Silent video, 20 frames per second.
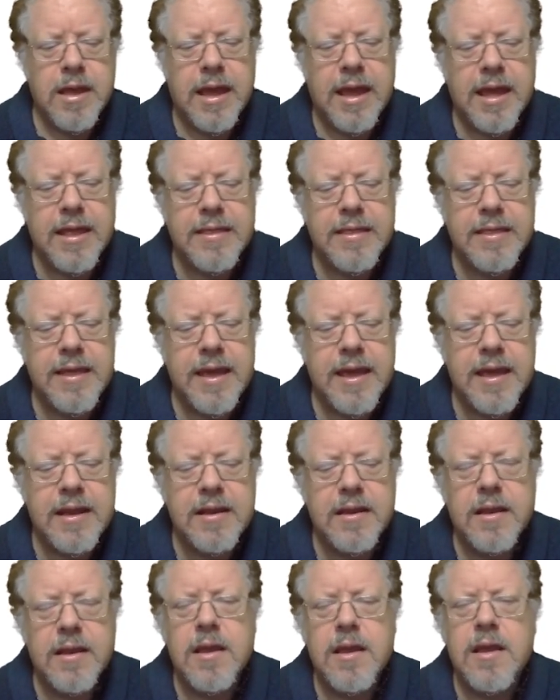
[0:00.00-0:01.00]
and
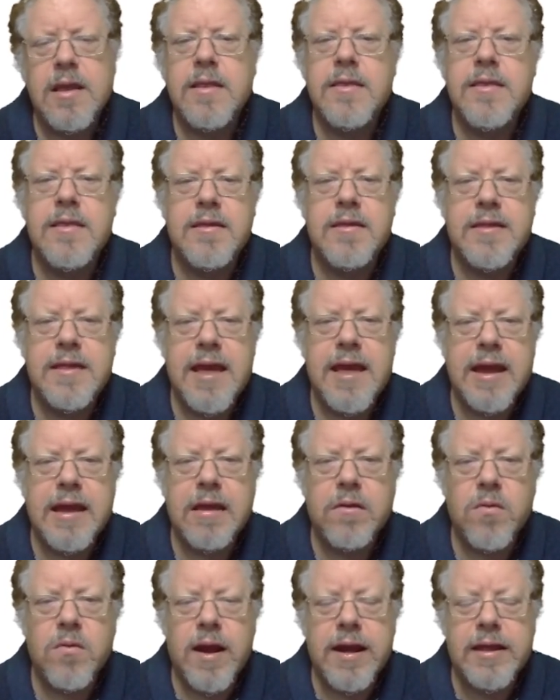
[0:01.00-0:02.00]
then the
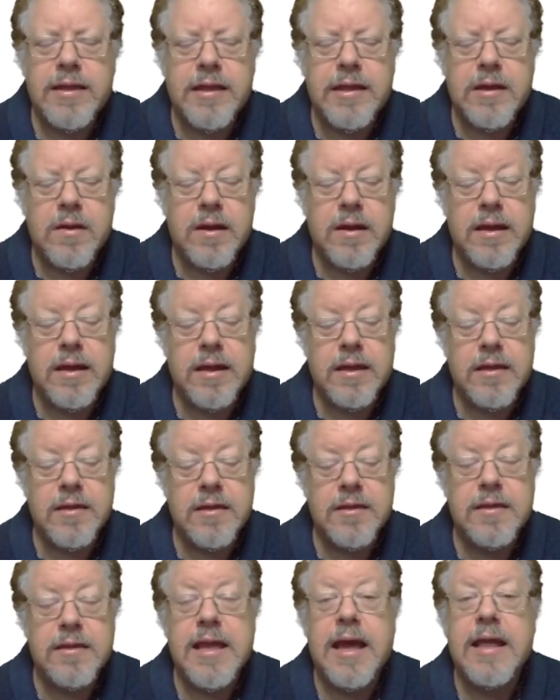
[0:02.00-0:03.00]
second criteria
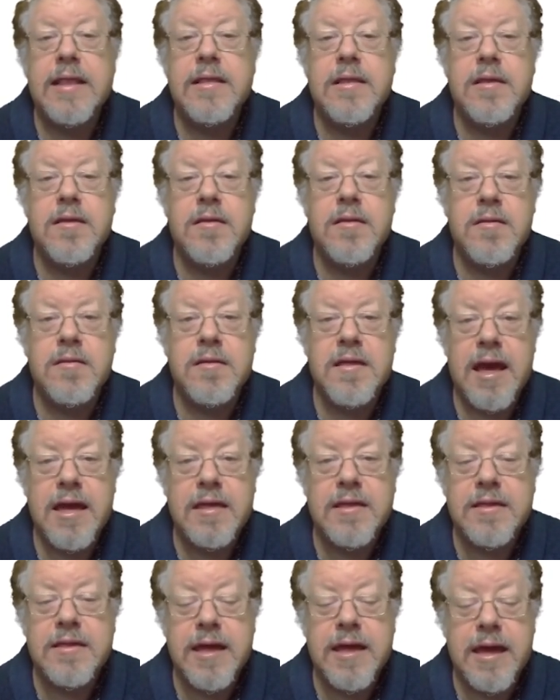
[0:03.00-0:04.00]
is that this
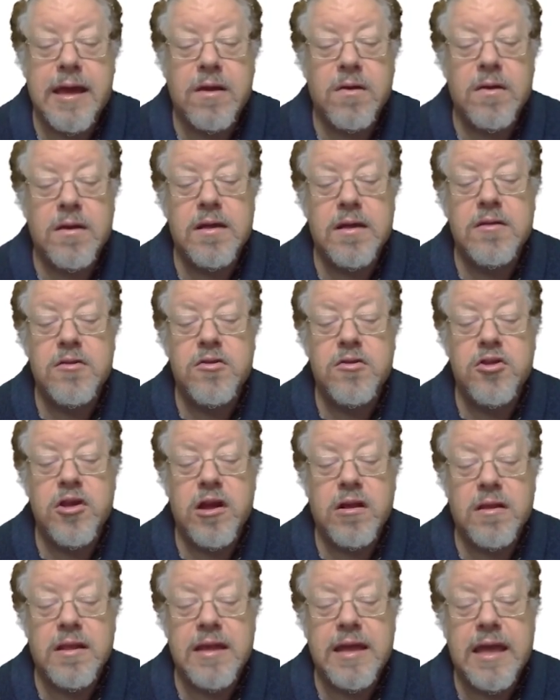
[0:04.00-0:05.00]
test taker is
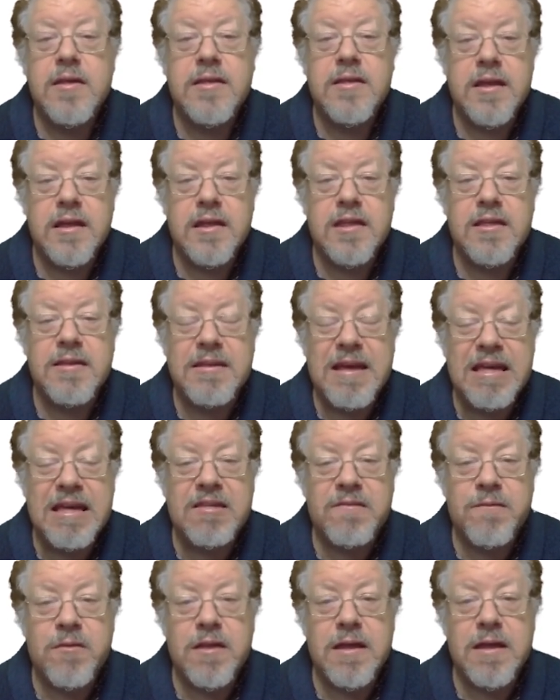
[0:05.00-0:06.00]
generally
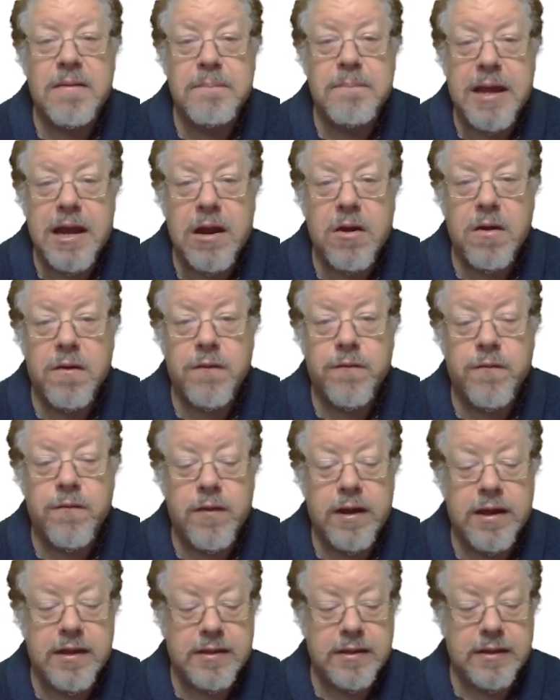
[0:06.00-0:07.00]
successful at
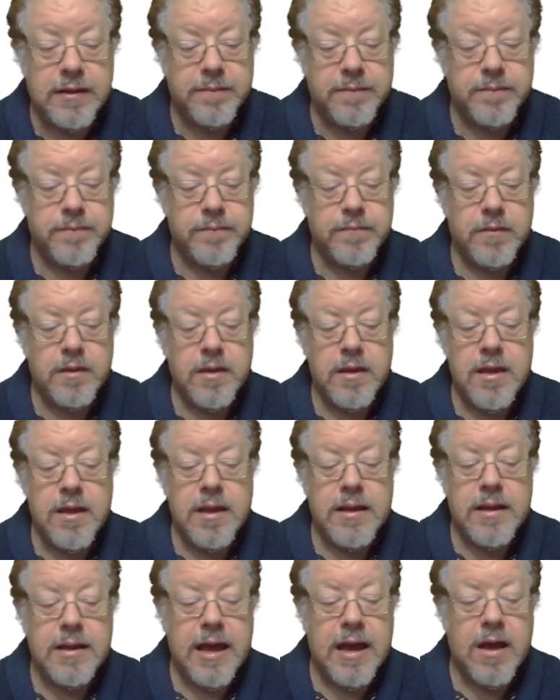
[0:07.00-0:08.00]
paraphrasing.
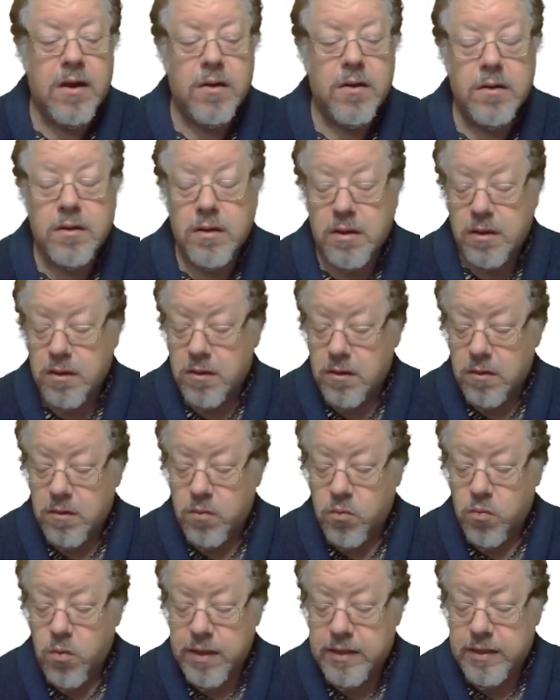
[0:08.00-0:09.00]
Now,
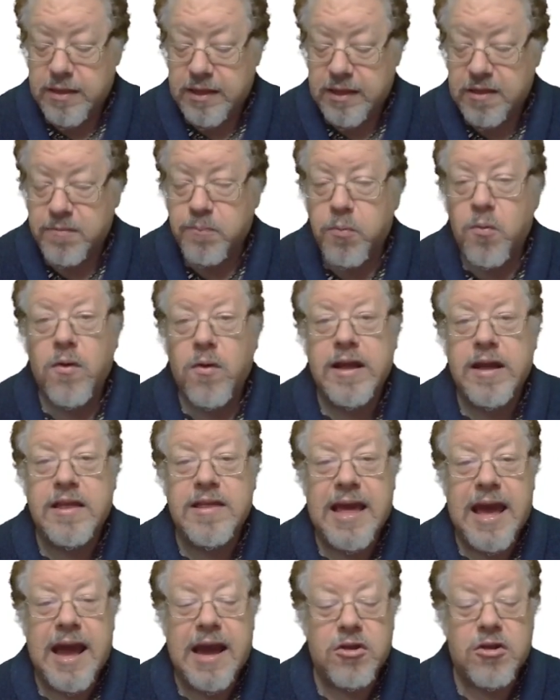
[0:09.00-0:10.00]
what these
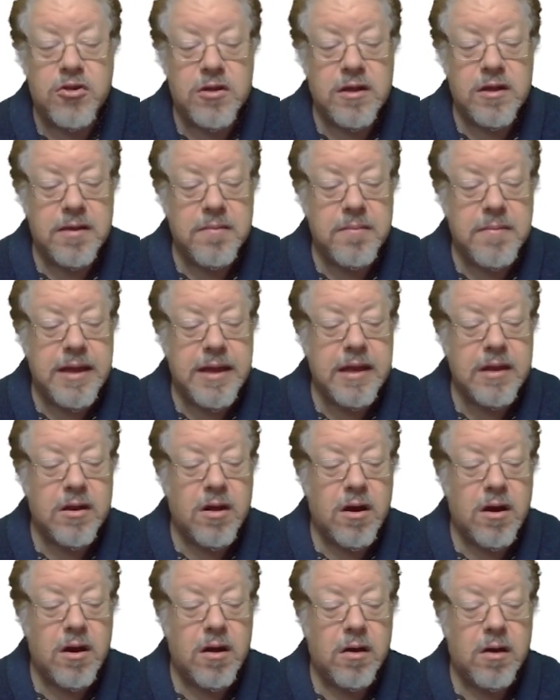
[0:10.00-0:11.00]
points actually mean
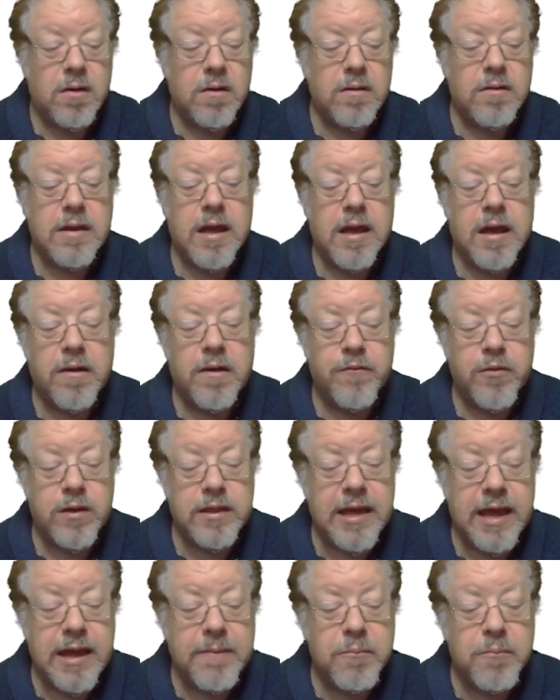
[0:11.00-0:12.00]
are, now if we
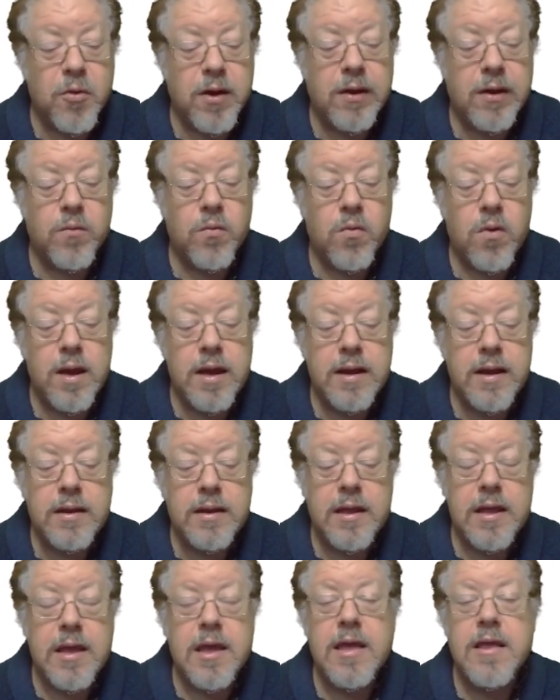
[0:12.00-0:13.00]
take point
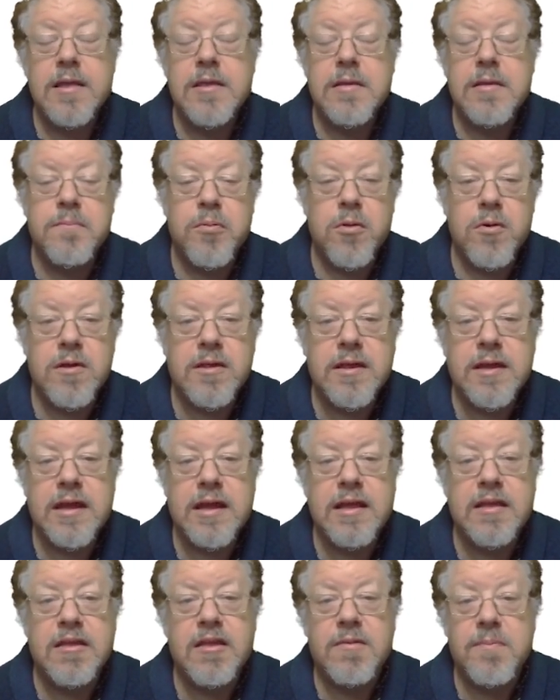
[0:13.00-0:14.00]
1, the person
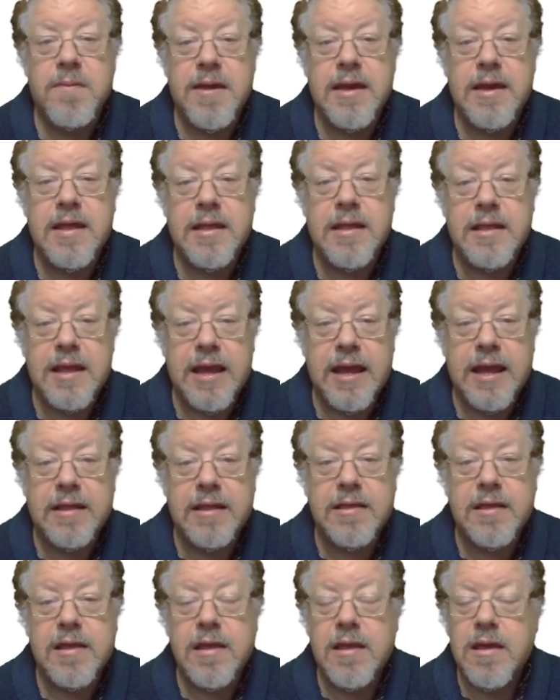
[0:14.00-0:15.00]
can speak at length